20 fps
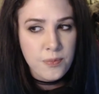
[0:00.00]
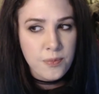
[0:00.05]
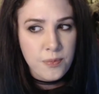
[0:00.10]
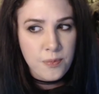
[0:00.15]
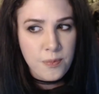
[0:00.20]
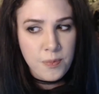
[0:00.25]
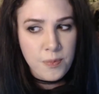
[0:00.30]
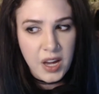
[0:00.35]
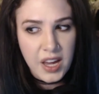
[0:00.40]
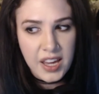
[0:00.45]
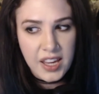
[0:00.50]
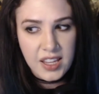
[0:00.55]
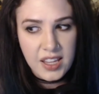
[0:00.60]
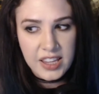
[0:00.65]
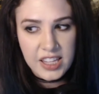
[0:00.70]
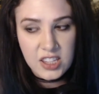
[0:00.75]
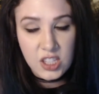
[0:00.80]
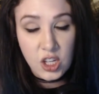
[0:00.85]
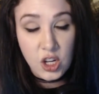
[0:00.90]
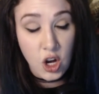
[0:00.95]
But
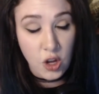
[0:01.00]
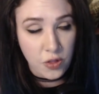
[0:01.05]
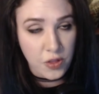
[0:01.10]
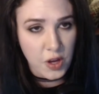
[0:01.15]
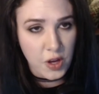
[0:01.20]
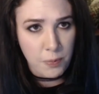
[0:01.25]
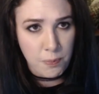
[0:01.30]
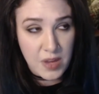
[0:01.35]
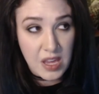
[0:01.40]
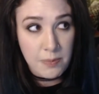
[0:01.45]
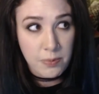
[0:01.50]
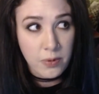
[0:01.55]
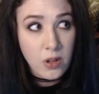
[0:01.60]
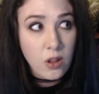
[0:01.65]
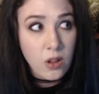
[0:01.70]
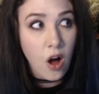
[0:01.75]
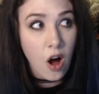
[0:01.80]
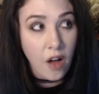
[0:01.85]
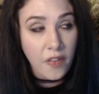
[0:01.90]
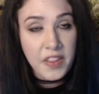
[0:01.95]
like the people
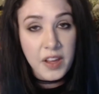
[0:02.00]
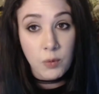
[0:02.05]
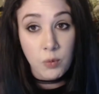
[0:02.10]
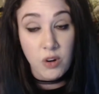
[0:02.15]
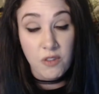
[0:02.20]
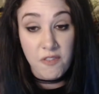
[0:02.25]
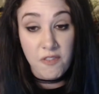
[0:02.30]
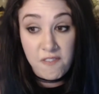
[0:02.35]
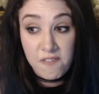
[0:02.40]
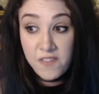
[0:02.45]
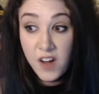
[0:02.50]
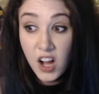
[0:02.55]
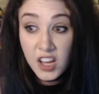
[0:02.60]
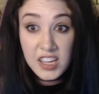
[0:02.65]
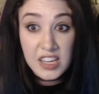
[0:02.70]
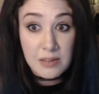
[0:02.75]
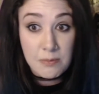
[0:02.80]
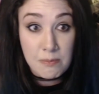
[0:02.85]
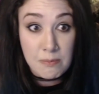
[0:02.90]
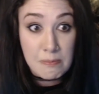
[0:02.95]
on there were
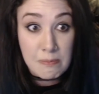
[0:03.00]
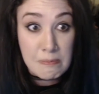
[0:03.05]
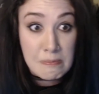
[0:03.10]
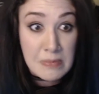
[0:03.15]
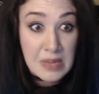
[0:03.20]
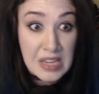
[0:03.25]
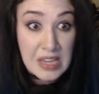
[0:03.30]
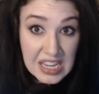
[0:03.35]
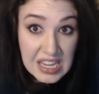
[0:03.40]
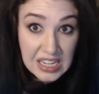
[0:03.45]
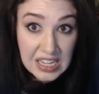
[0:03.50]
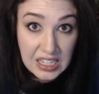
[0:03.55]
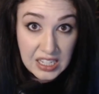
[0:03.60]
fucking mean.